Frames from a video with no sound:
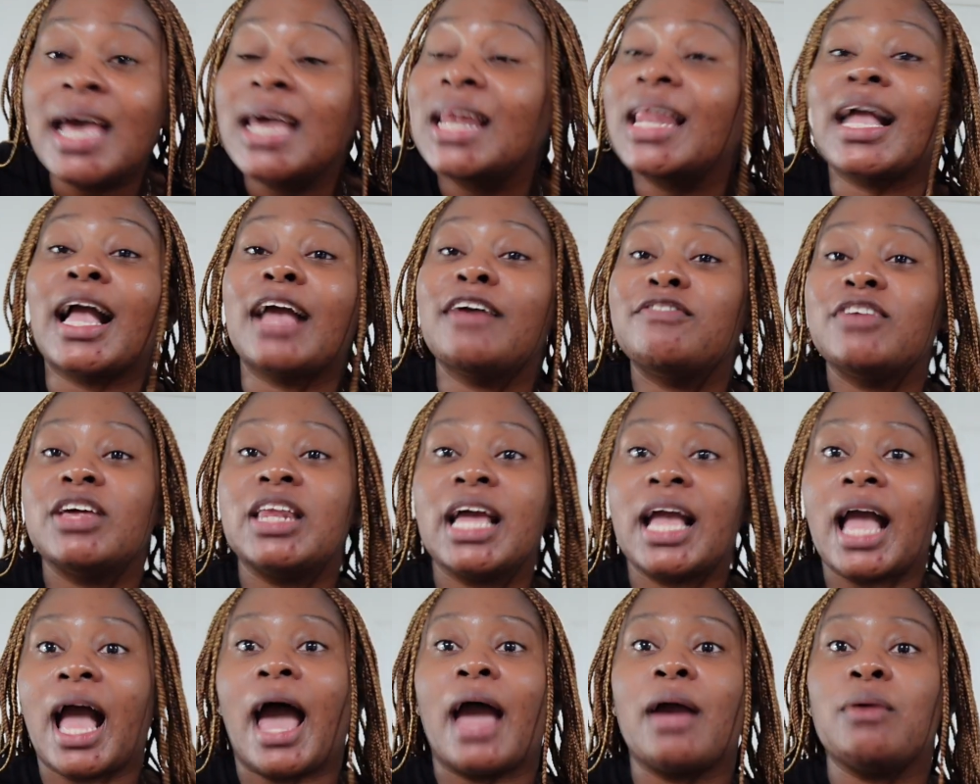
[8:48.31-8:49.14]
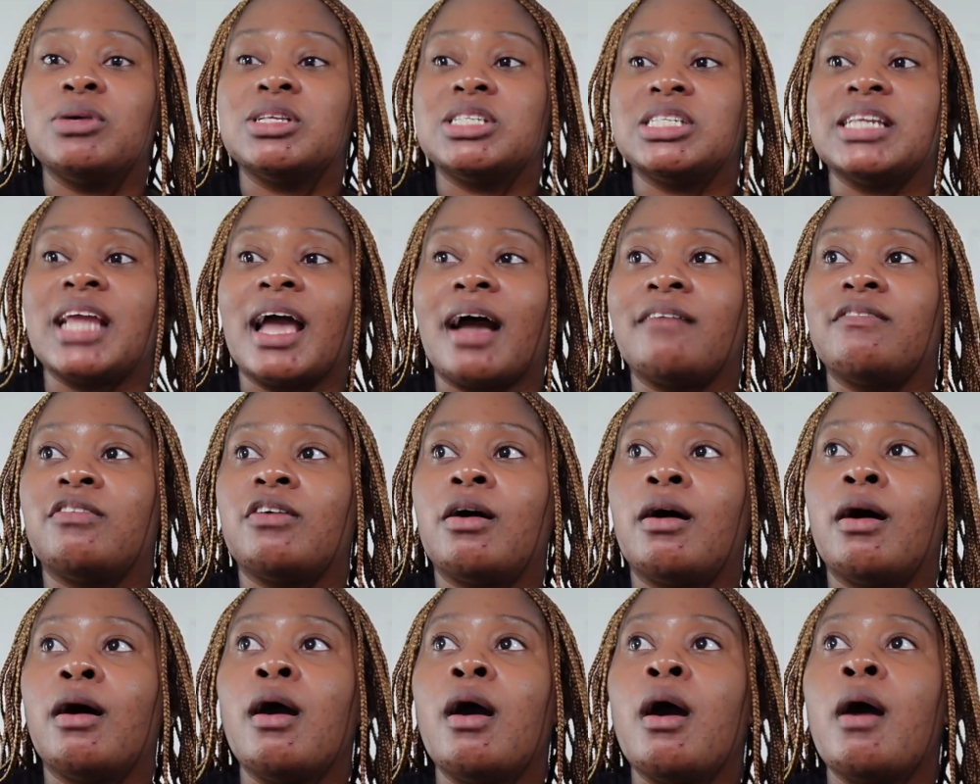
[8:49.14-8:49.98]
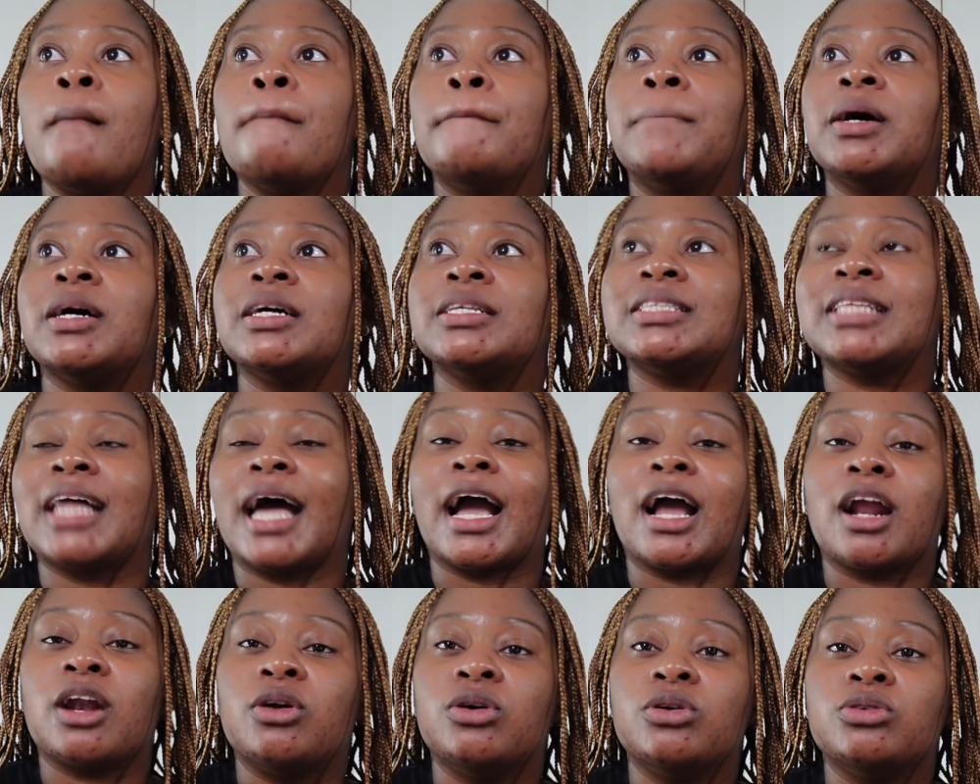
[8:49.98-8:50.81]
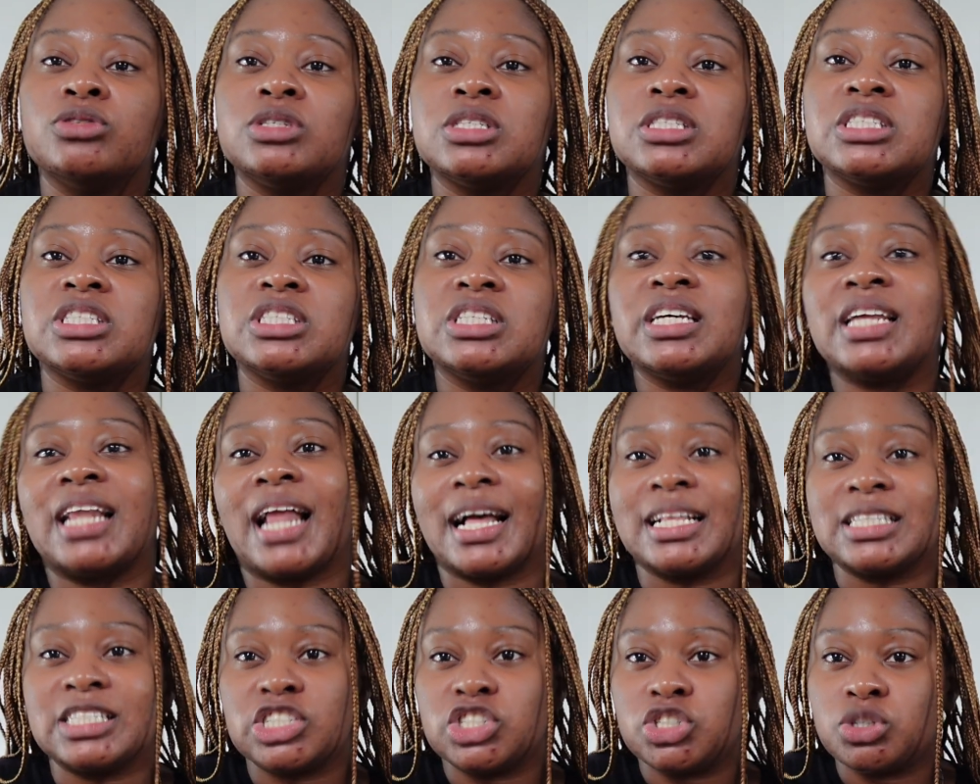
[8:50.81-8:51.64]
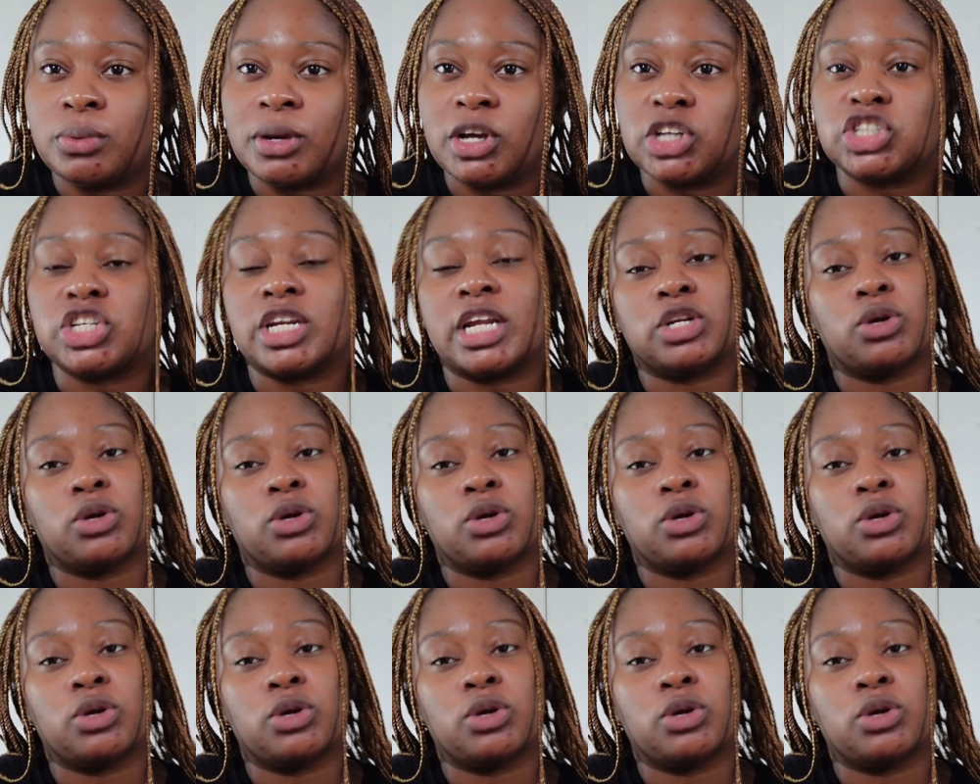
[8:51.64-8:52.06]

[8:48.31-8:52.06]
Like, I feel like I was never put that close to that situation.